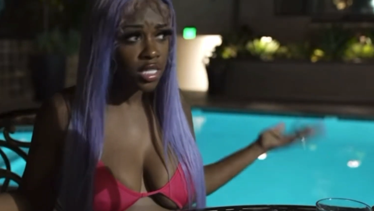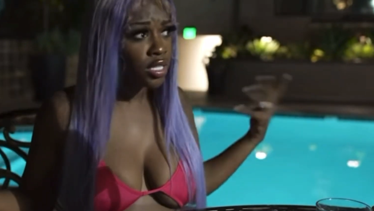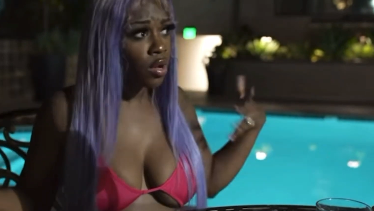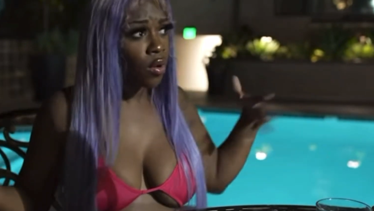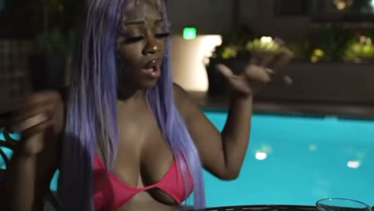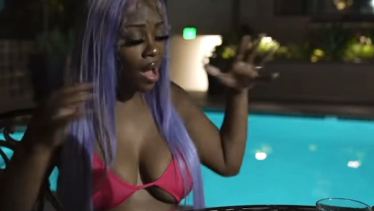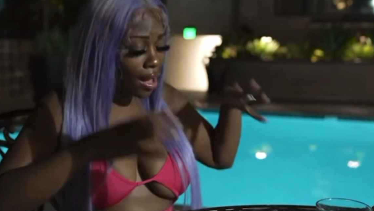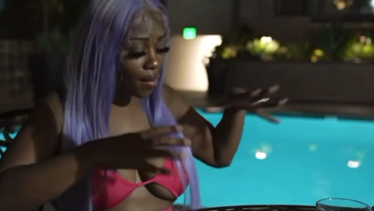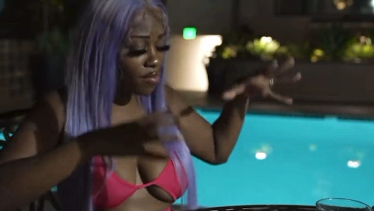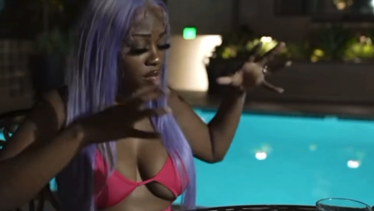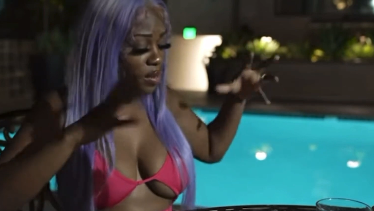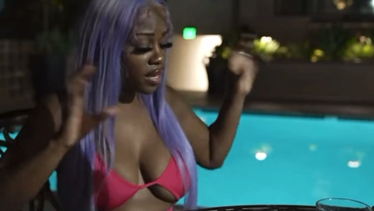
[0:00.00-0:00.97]
So
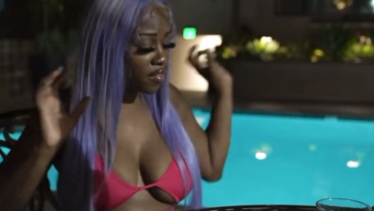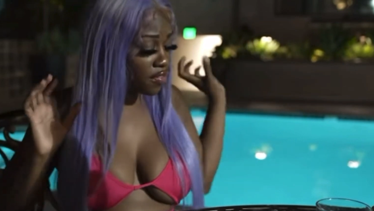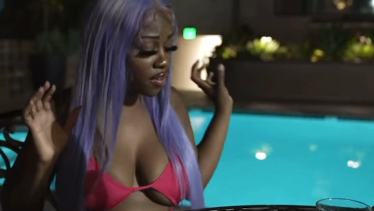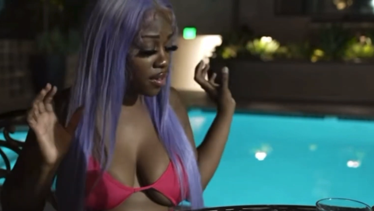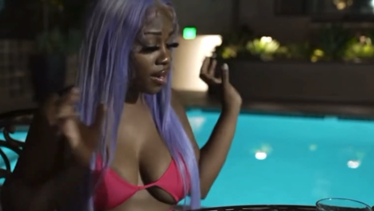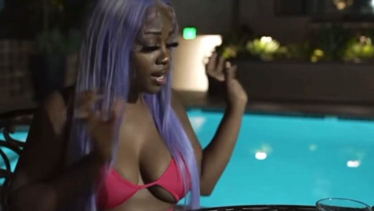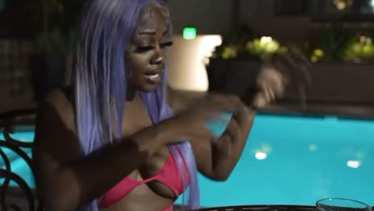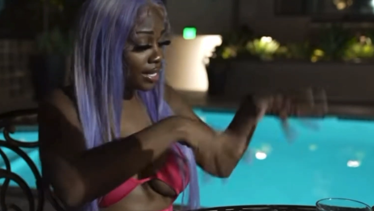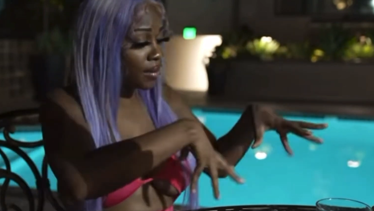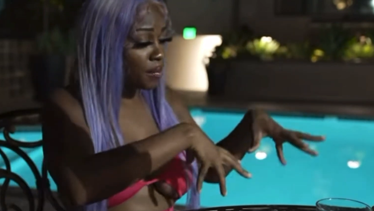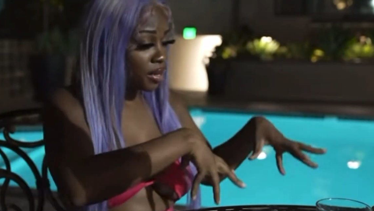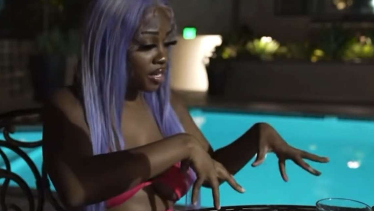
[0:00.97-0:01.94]
I'm speaking for
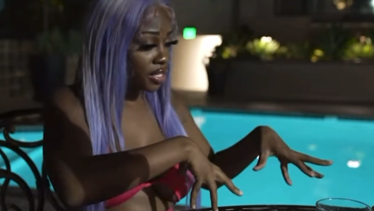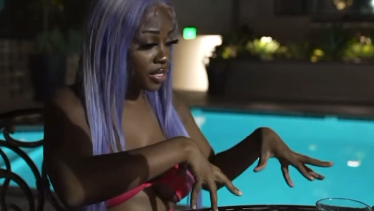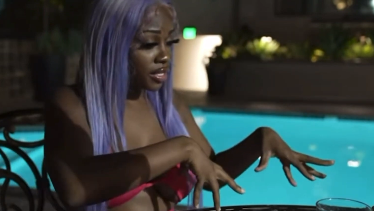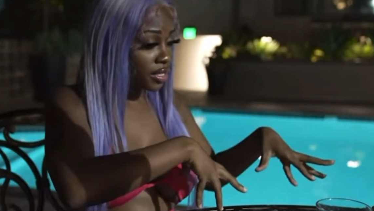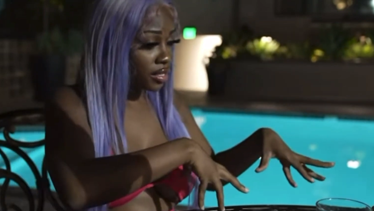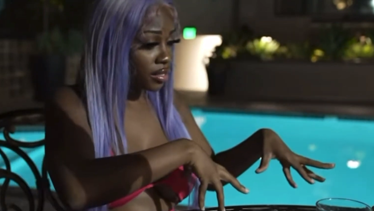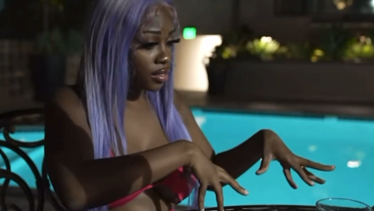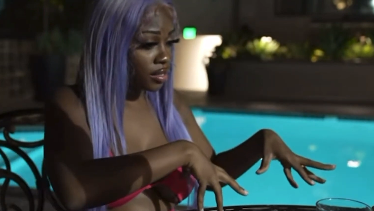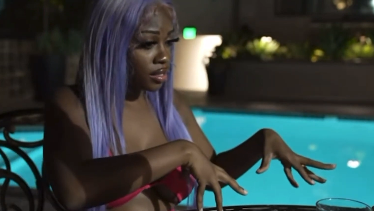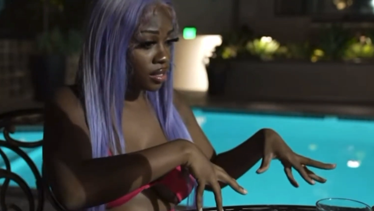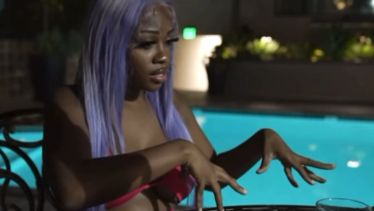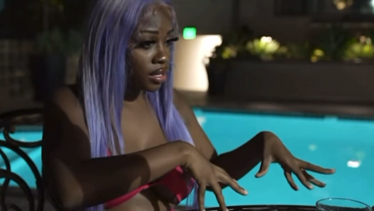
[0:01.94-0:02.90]
them bitches.
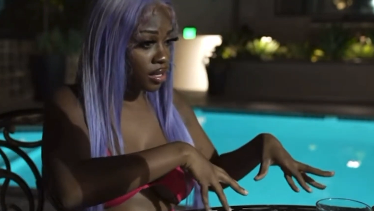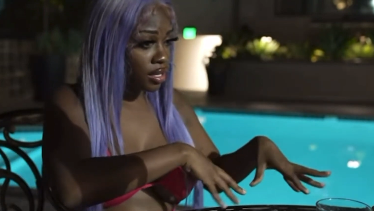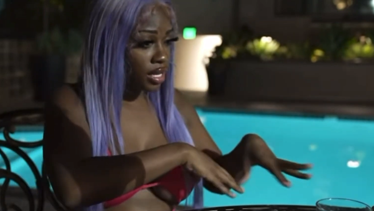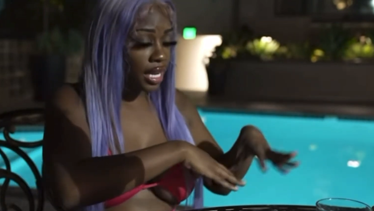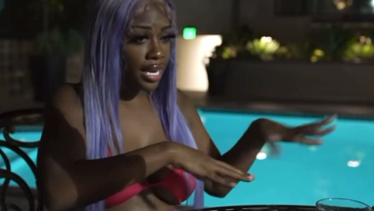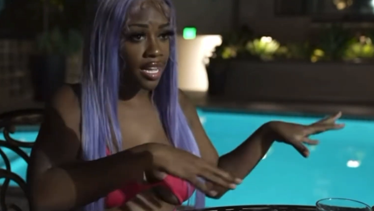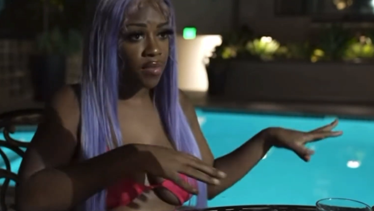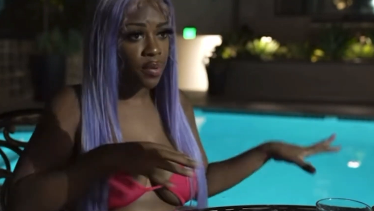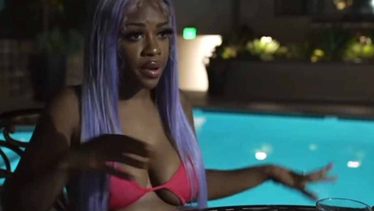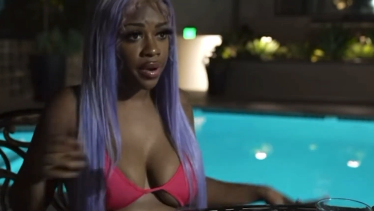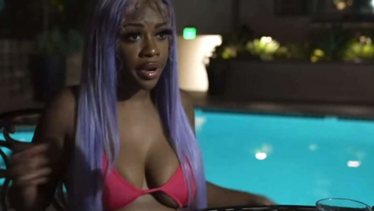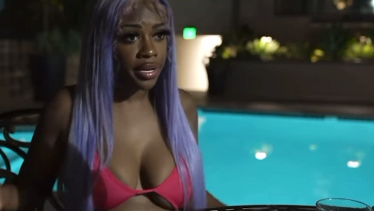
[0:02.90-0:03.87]
And that's
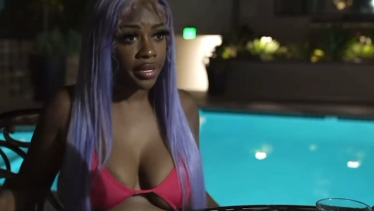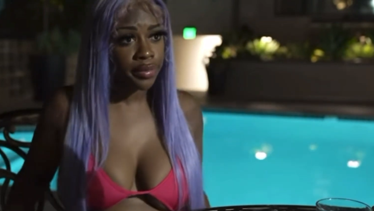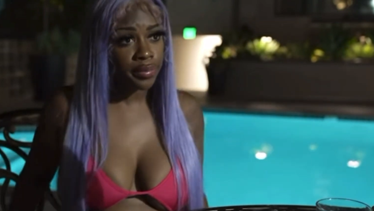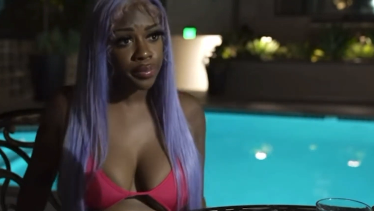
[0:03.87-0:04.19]
period.